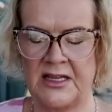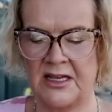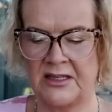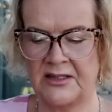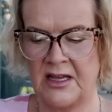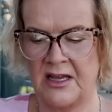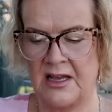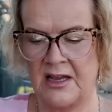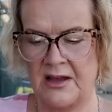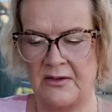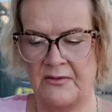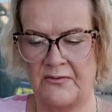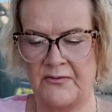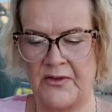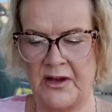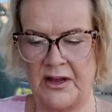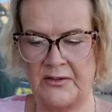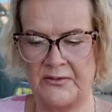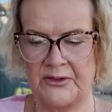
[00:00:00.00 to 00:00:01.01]
has
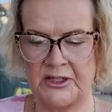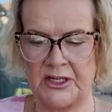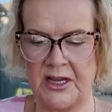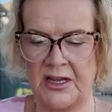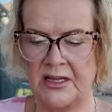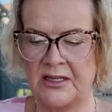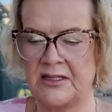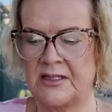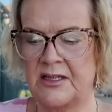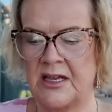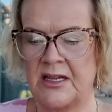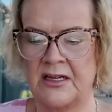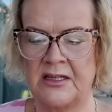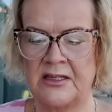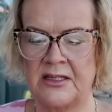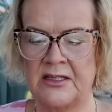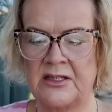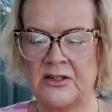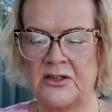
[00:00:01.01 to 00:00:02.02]
5 shades in,
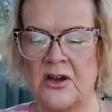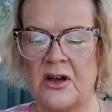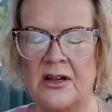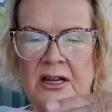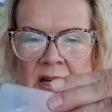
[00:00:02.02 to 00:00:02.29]
and this has got a